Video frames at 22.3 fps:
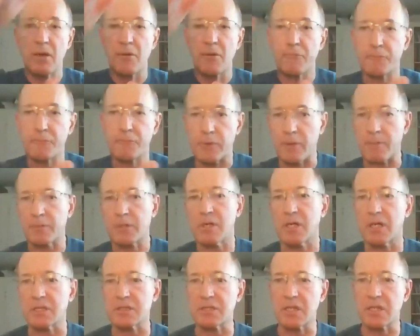from
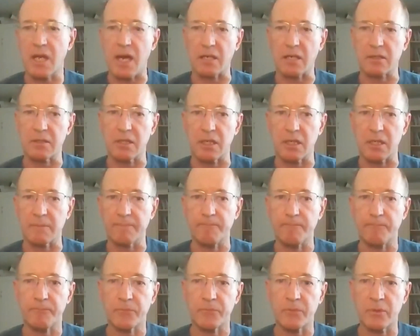
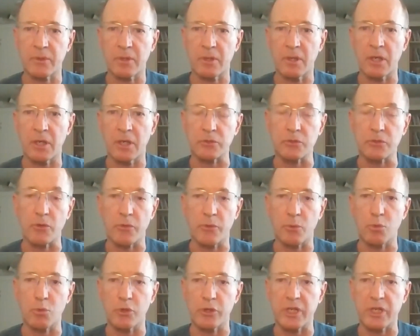contacting under the
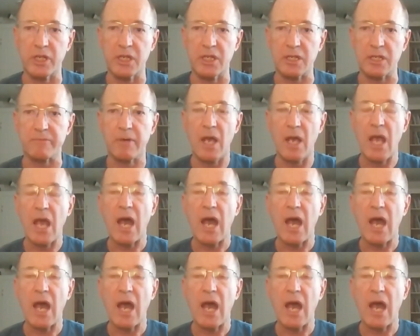wood eave.